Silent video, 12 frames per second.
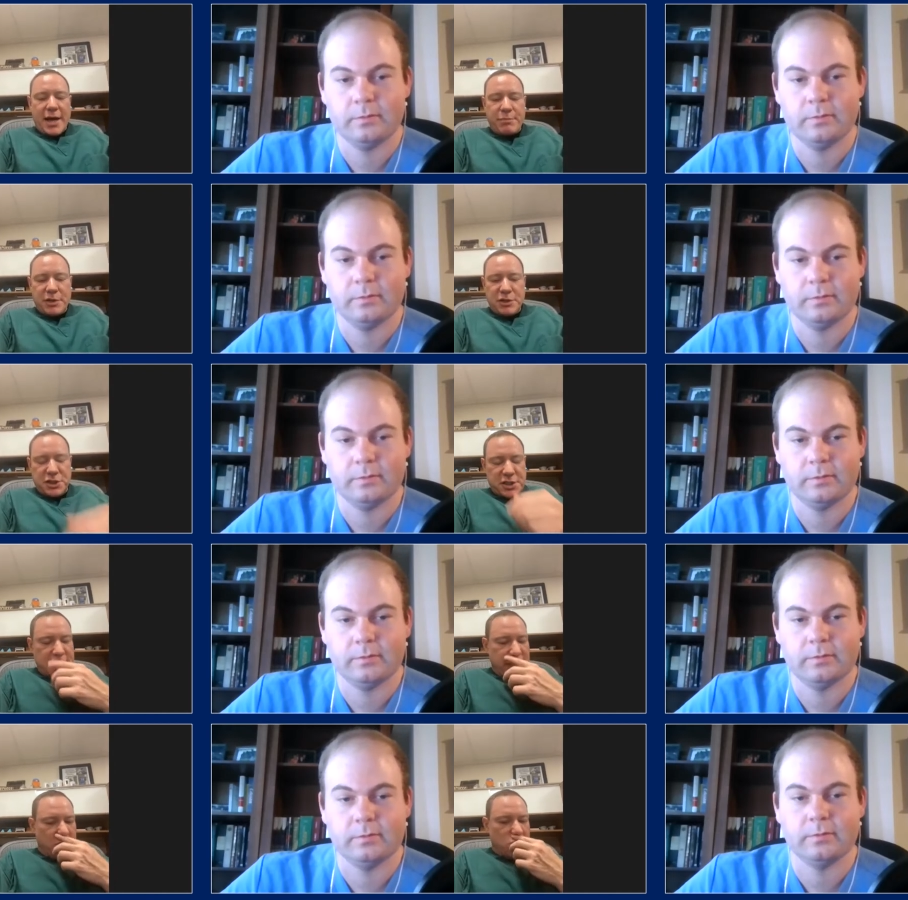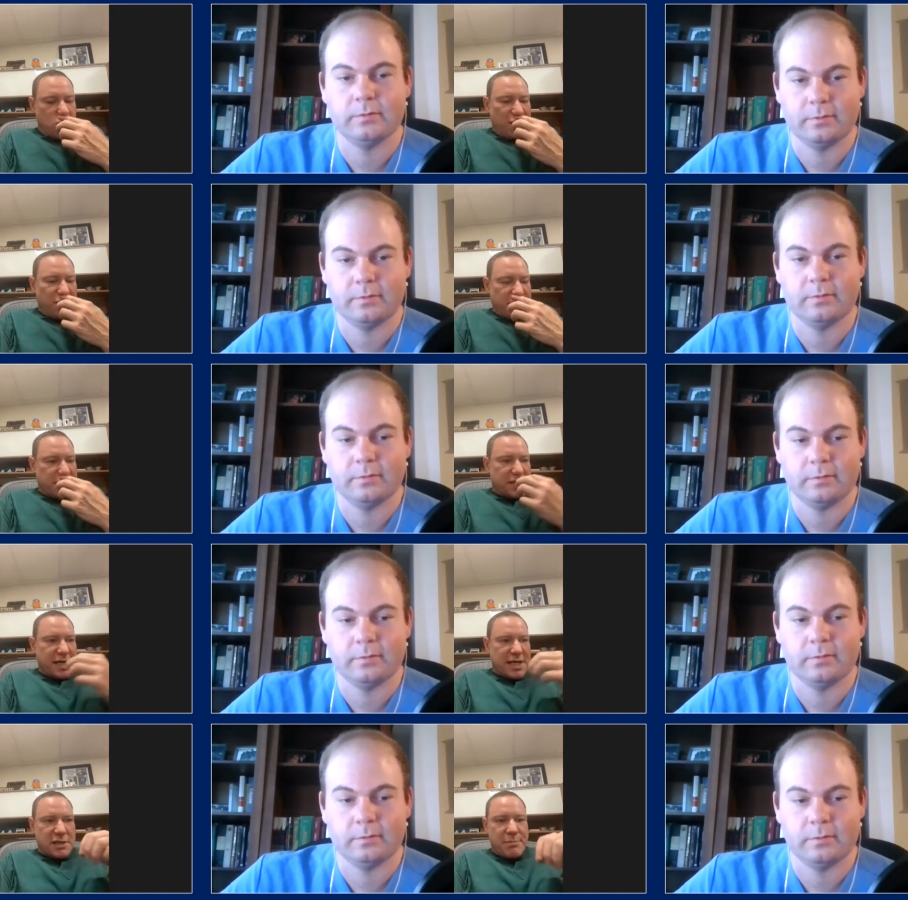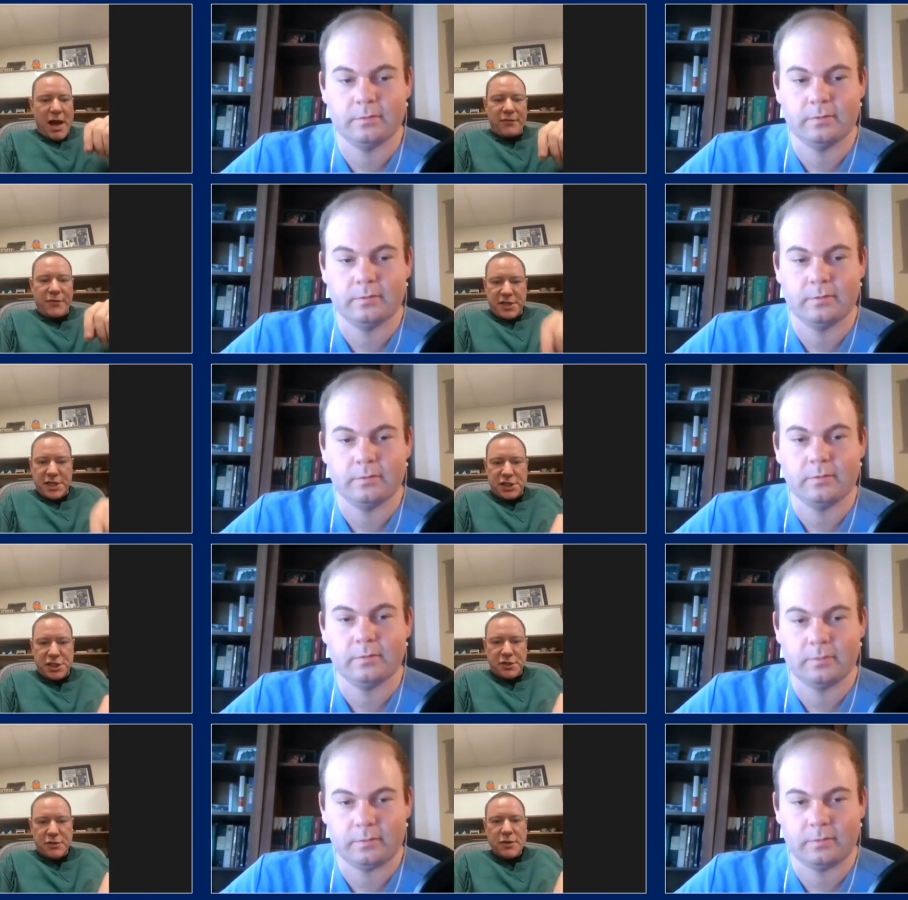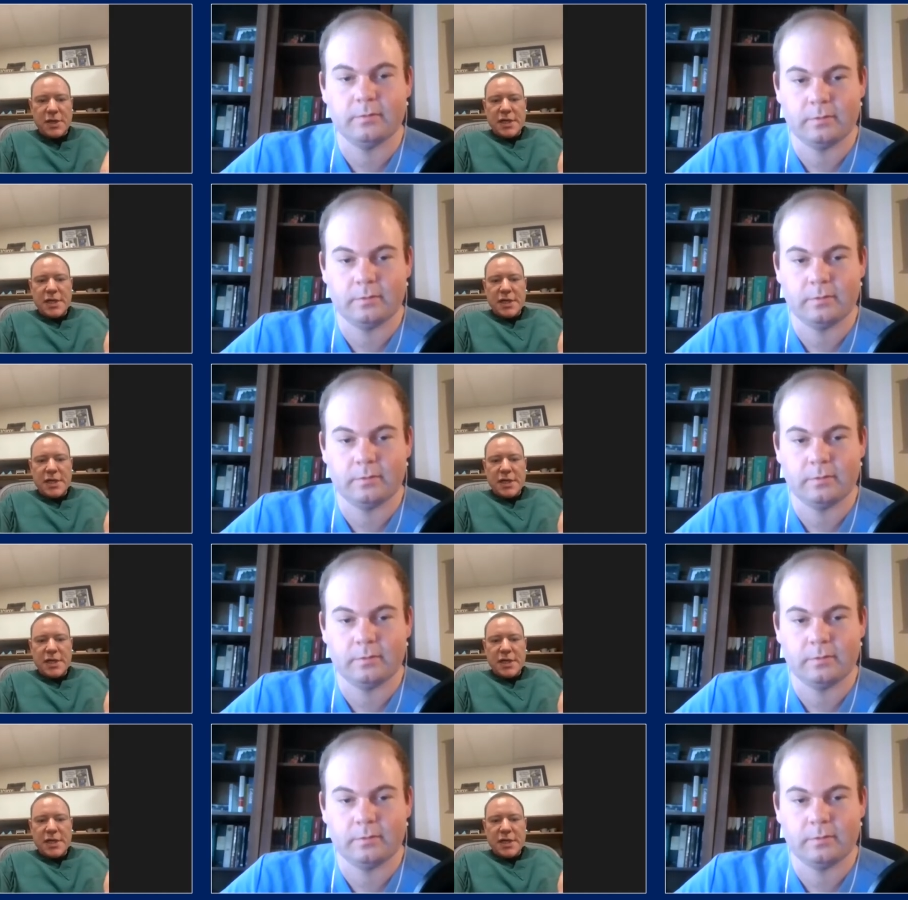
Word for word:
Speaker 1: but just like you referenced, it's about the tissue.